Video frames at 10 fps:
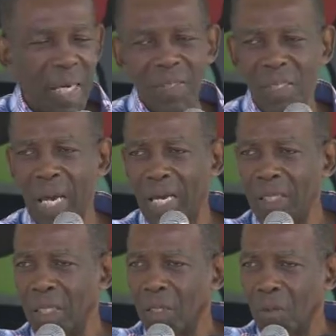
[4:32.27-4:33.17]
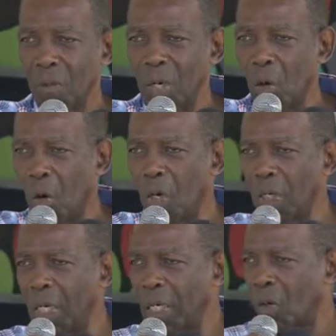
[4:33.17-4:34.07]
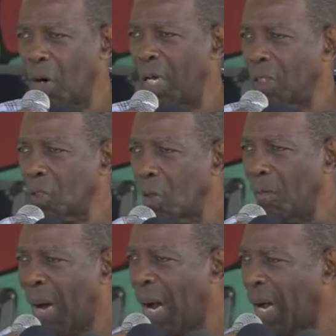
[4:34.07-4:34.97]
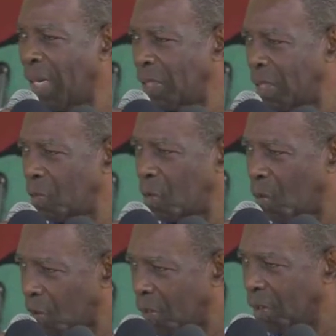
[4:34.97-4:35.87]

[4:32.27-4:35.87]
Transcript: they said, we're only going to marl the road.